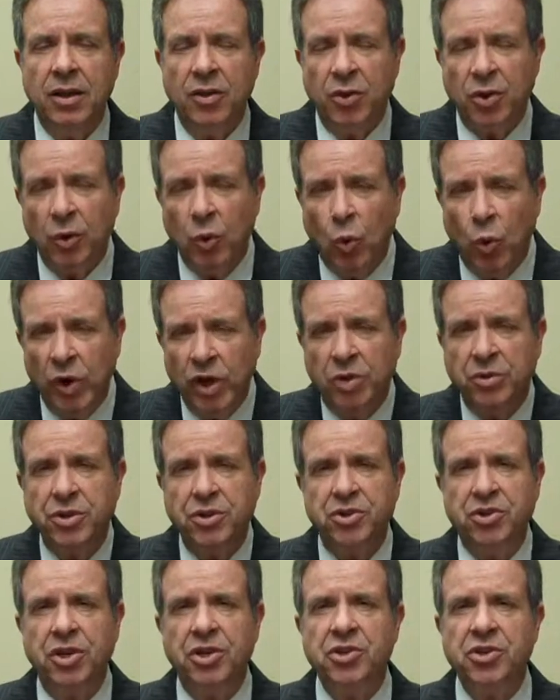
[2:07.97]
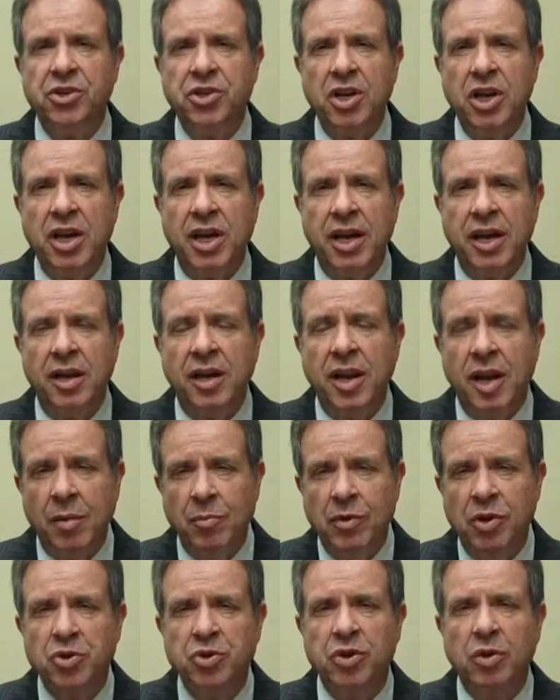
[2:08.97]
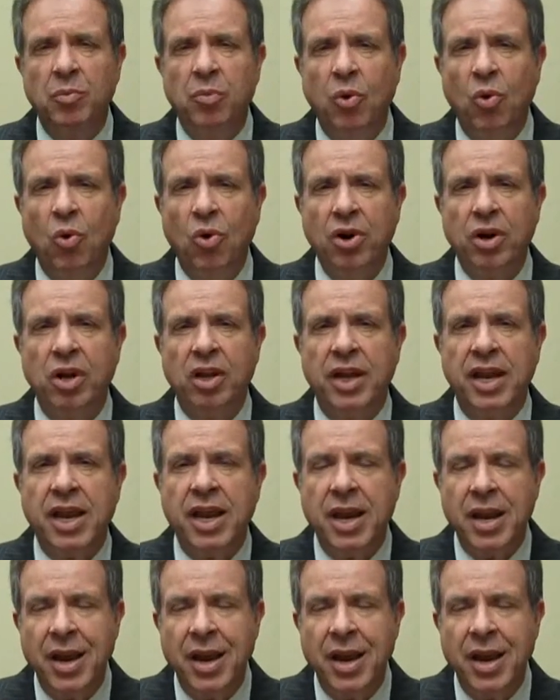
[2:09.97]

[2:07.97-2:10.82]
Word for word: their will to succeed, and most importantly,